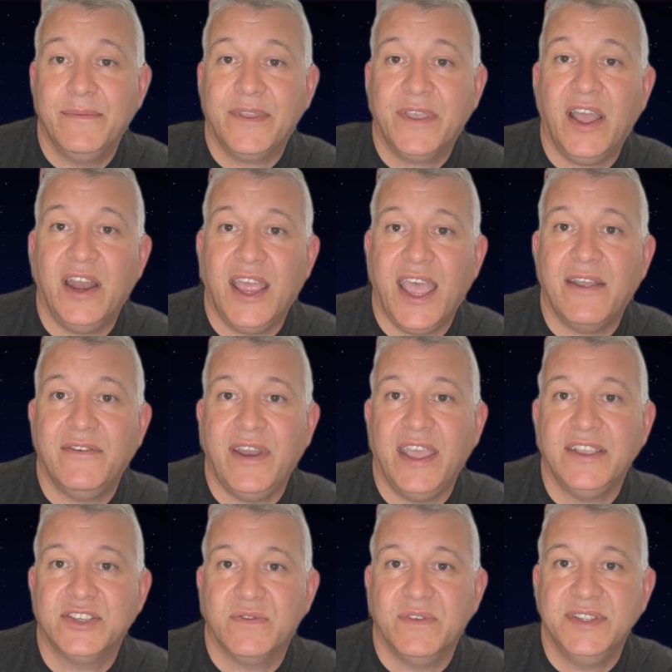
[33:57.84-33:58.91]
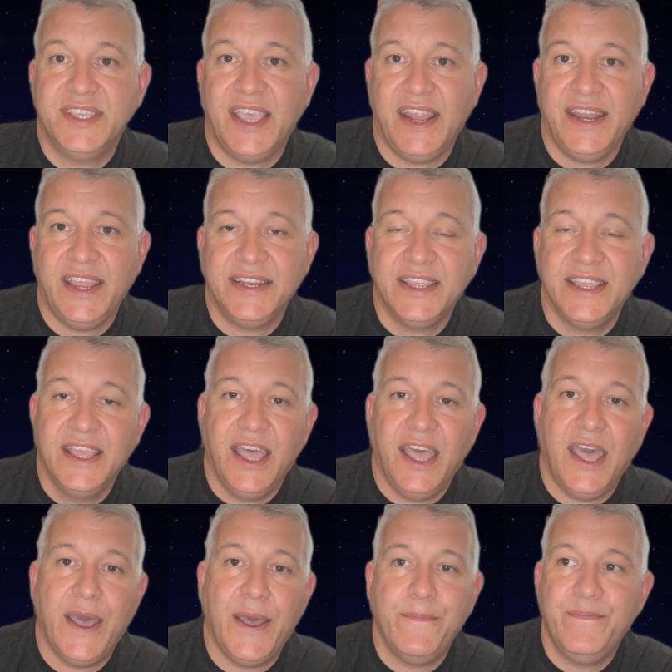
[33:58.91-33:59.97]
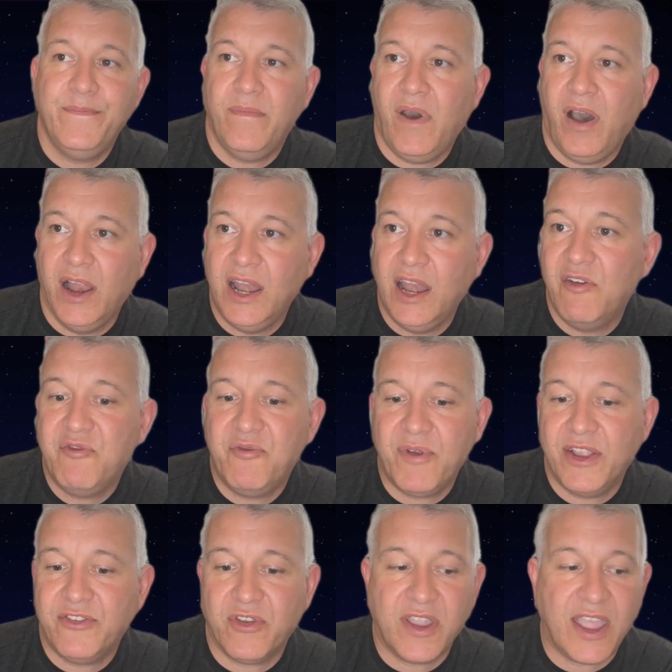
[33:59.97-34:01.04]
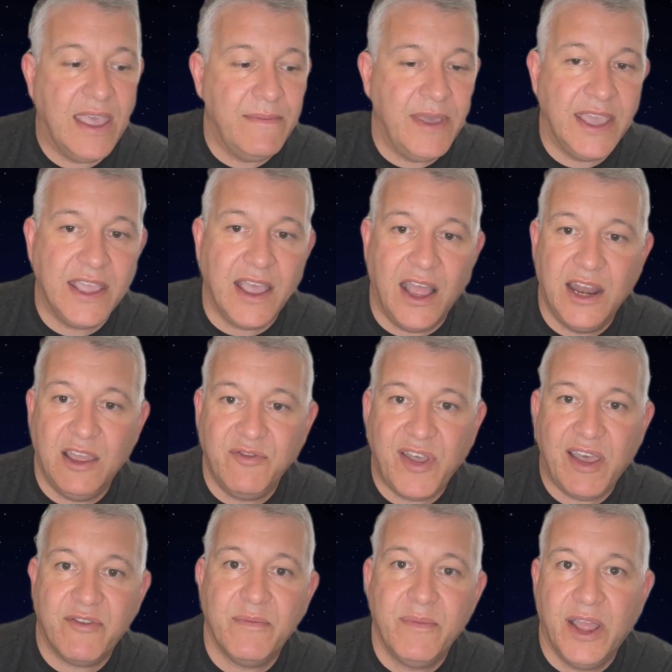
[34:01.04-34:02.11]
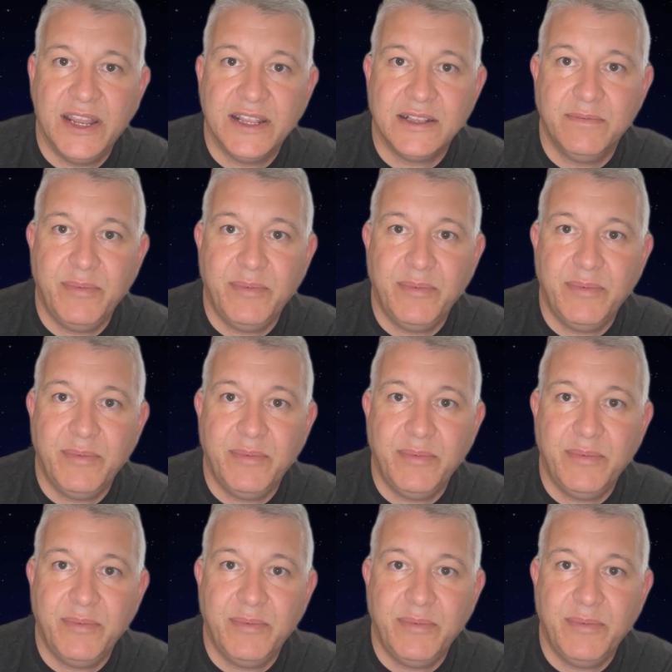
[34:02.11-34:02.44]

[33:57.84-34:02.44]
kind of how nature intended. I love retro gaming. I love having my little